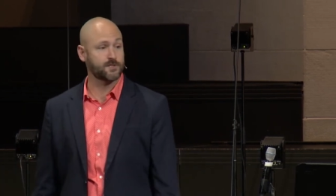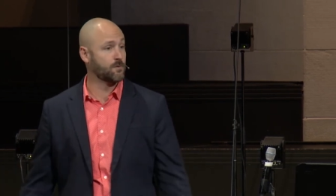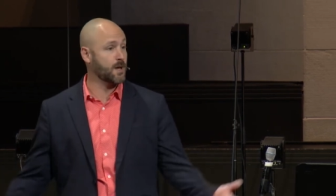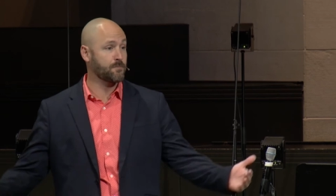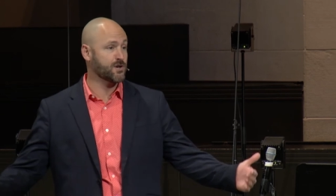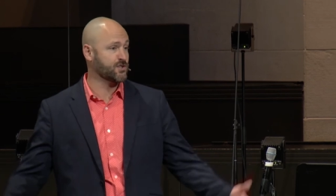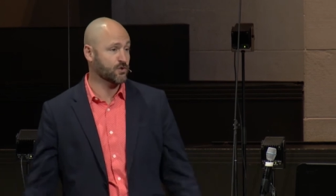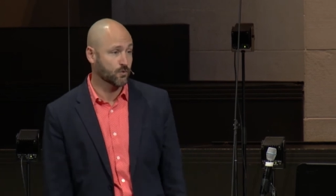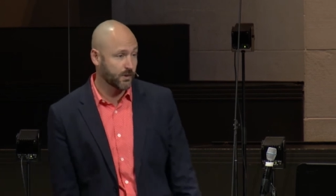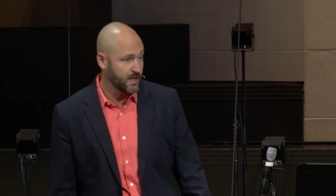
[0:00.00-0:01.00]
So, my
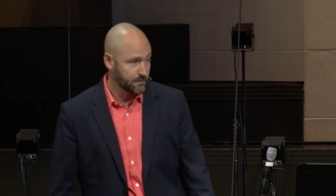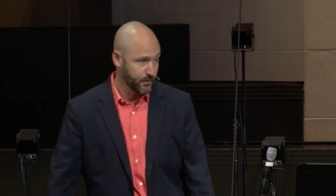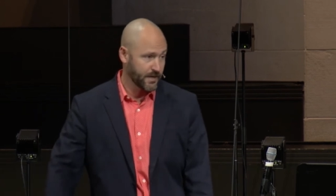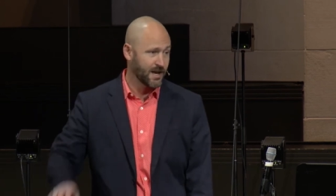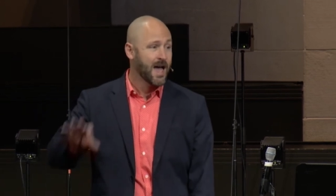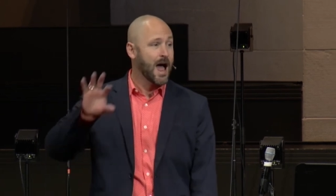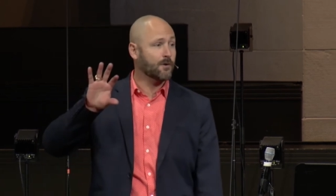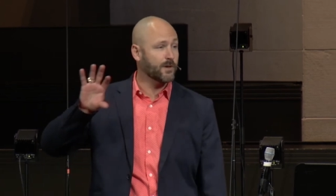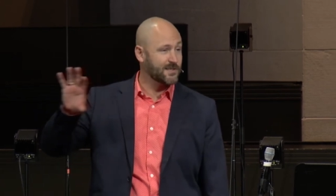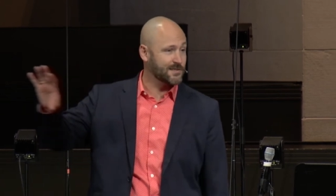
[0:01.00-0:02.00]
personal reading plan, I
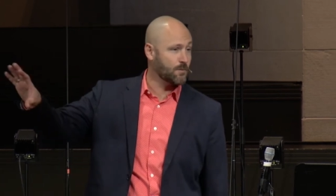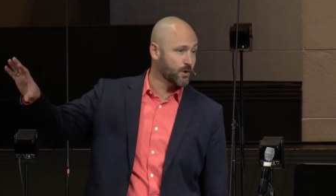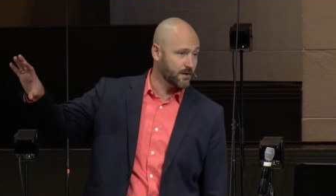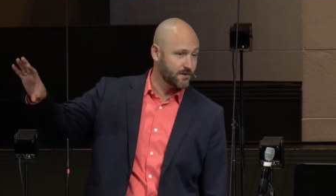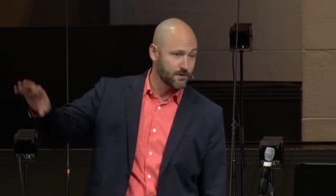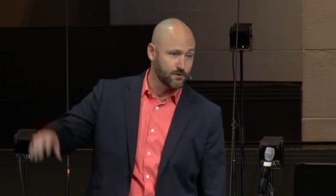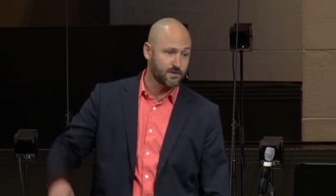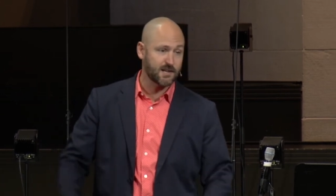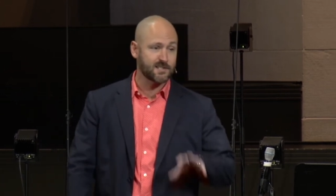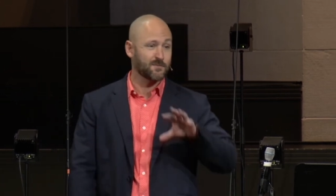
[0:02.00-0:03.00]
read somewhere in the New
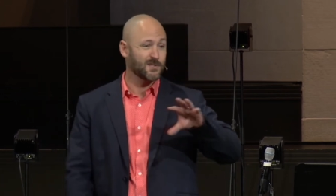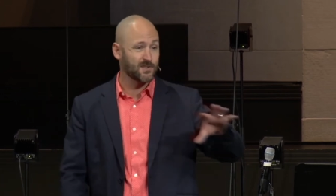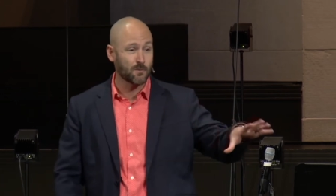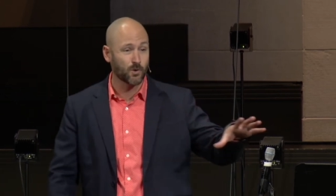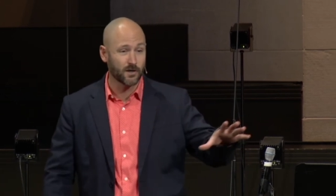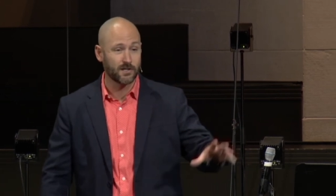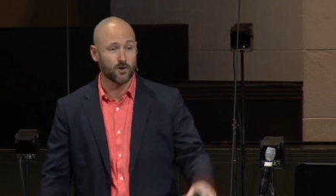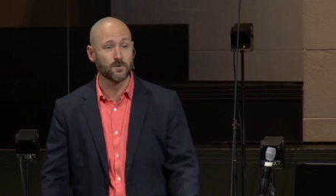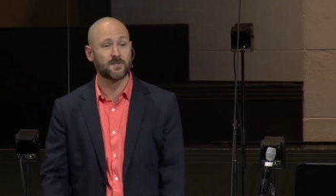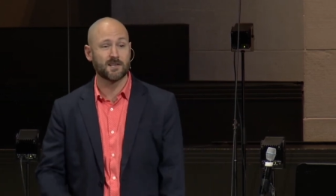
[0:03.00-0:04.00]
Testament, somewhere in the
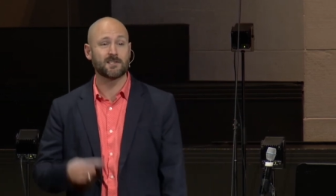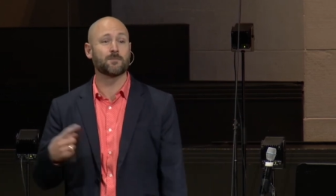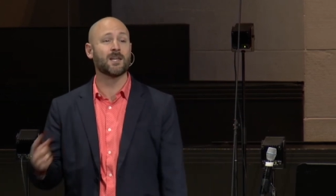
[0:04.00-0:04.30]
Old Testament,